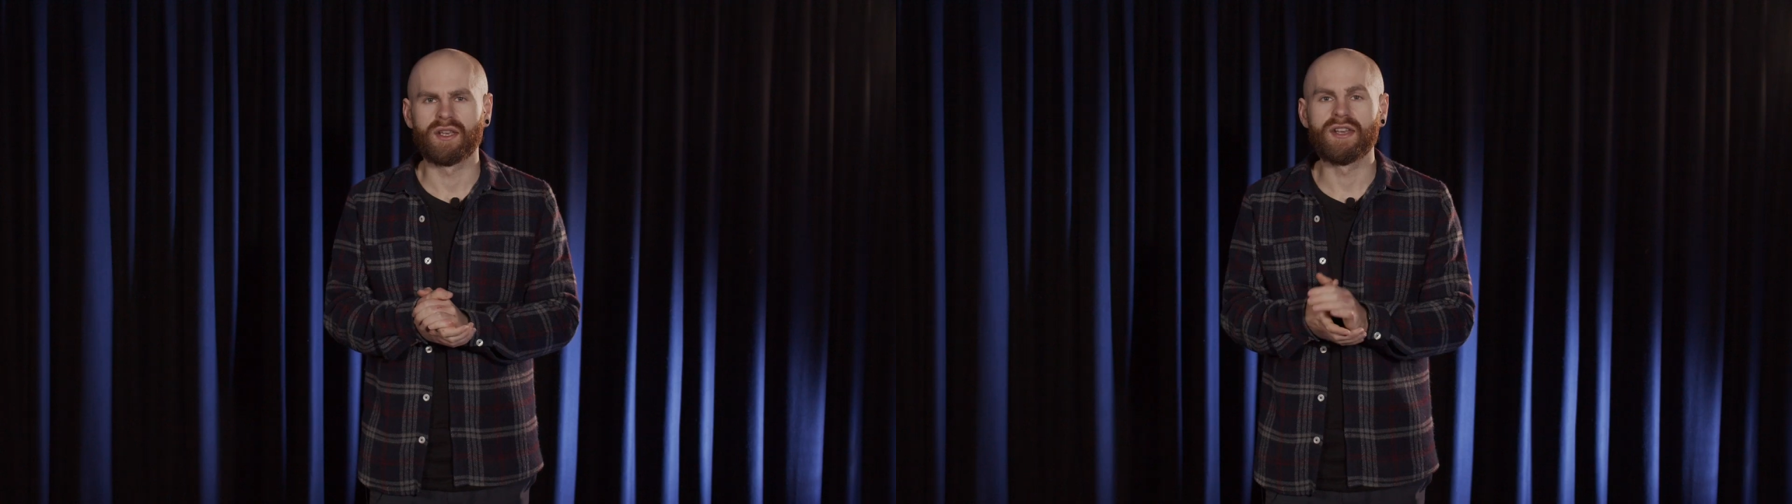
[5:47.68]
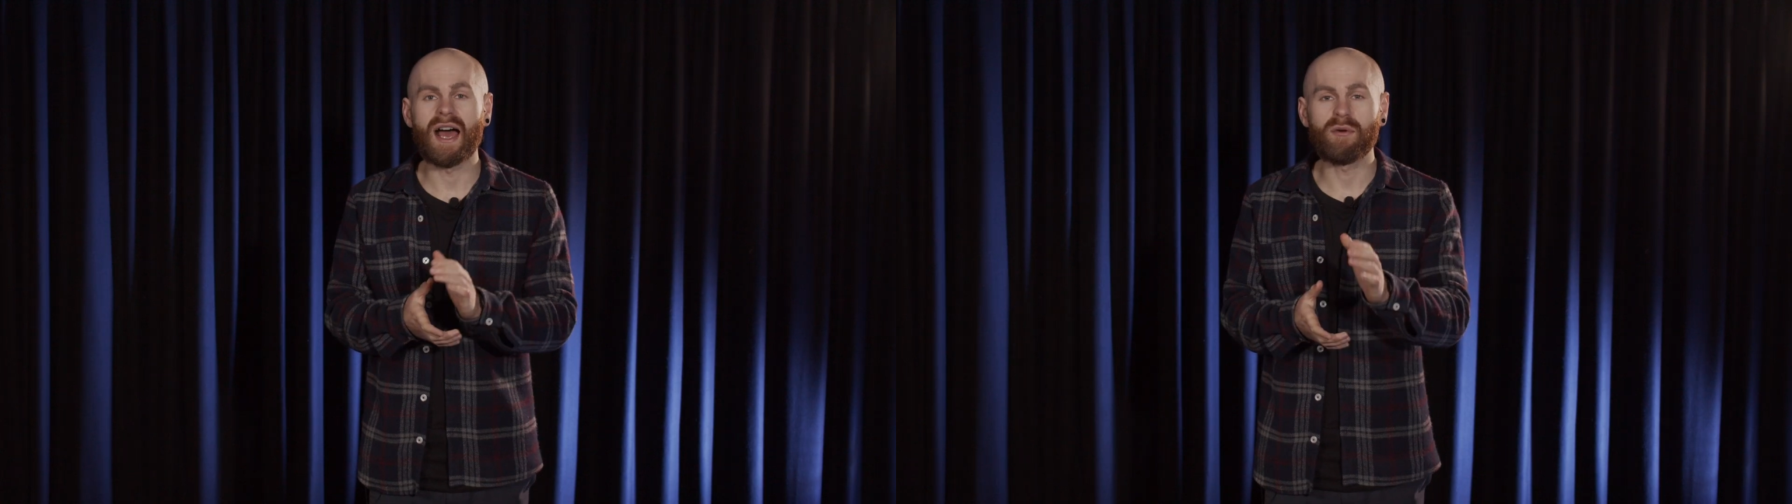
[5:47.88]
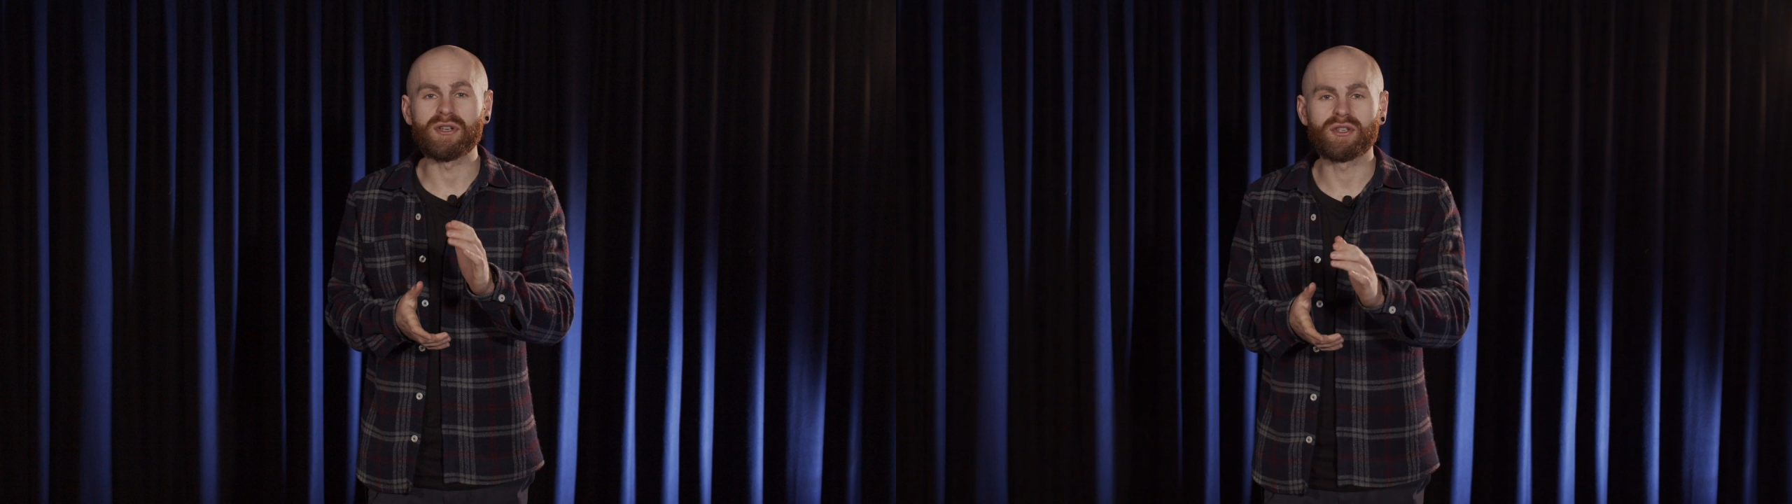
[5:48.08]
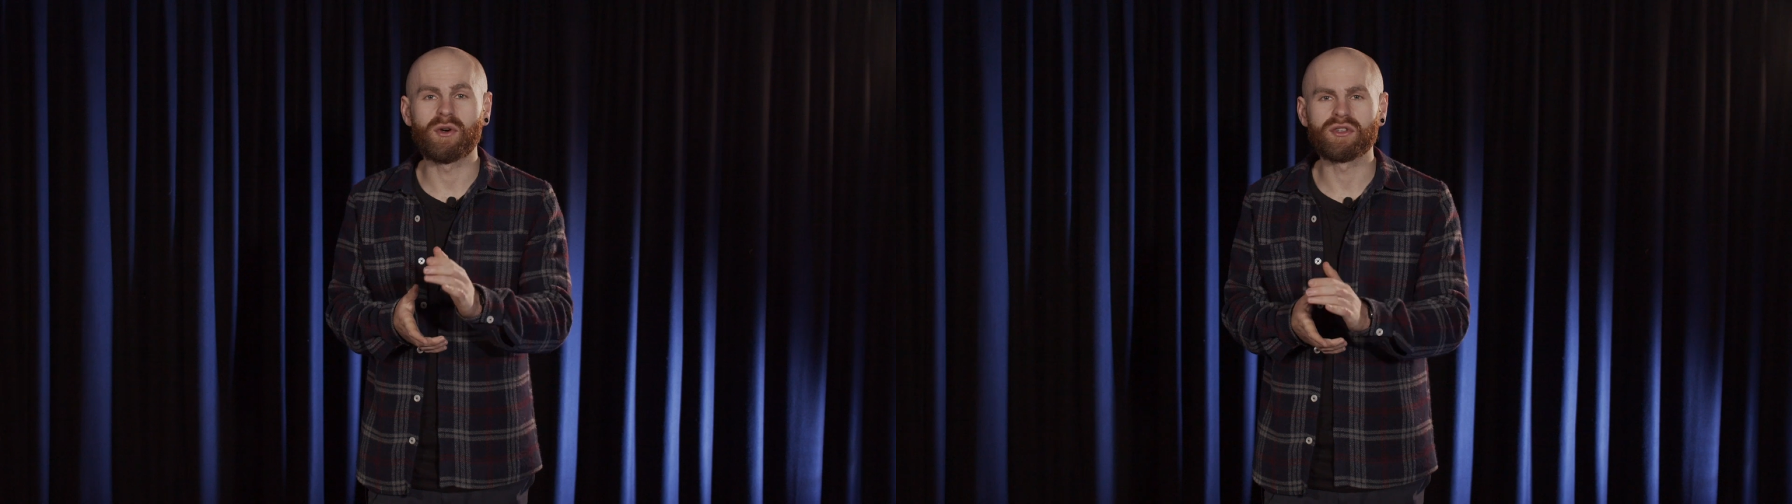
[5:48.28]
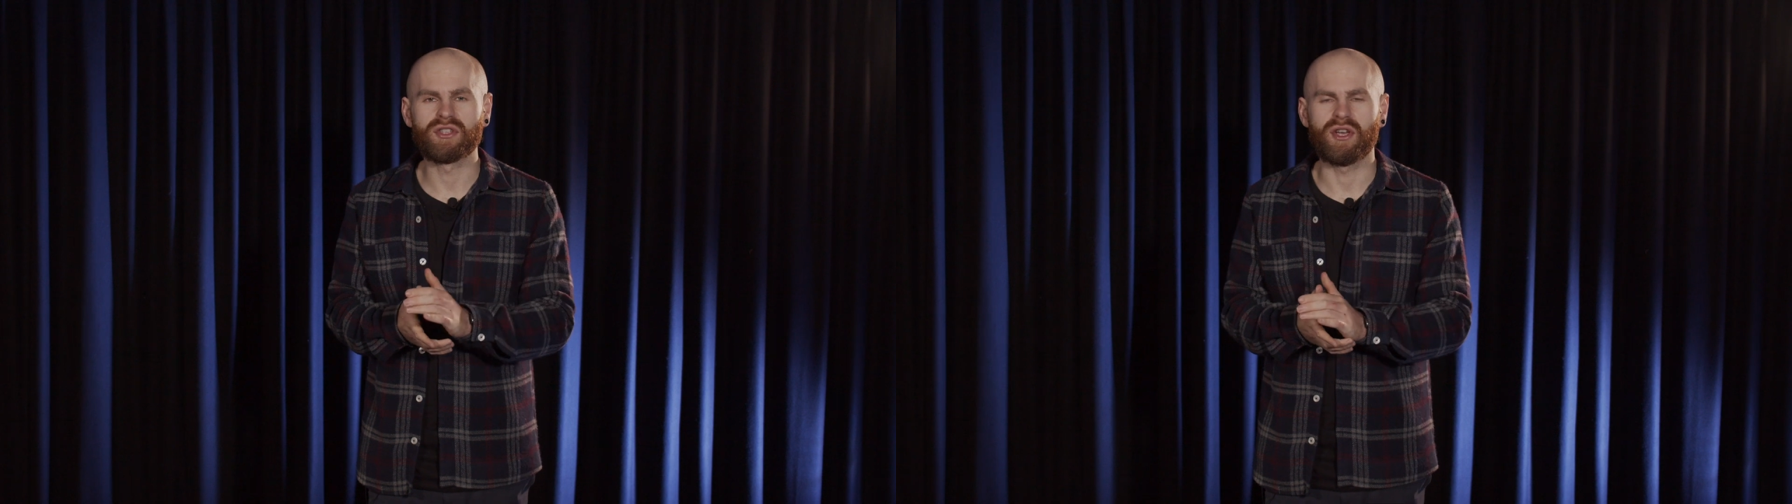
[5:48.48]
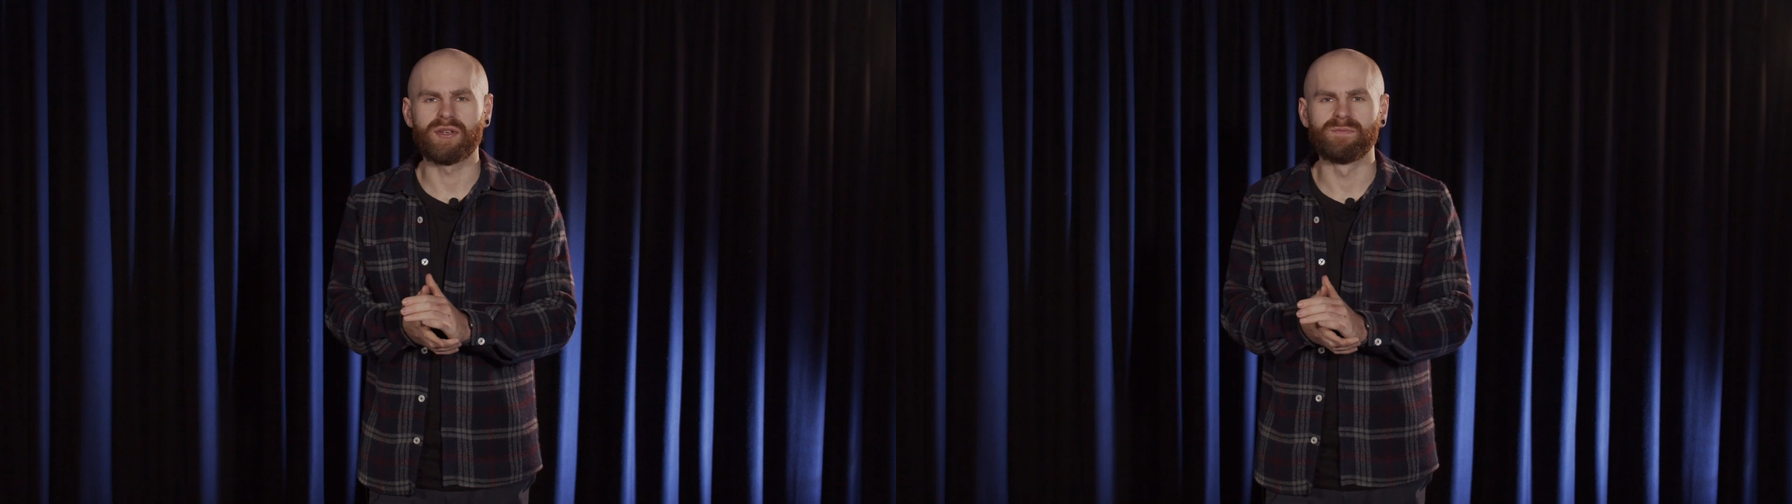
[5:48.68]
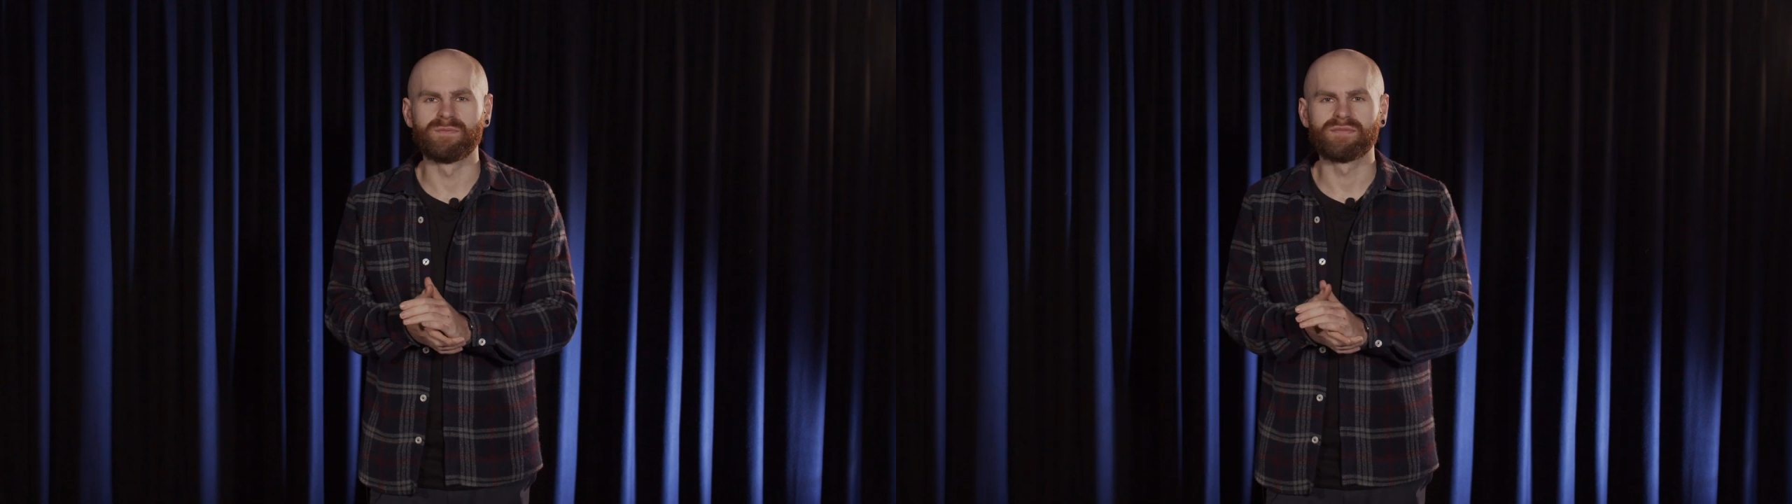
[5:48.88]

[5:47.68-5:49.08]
Now it's your turn.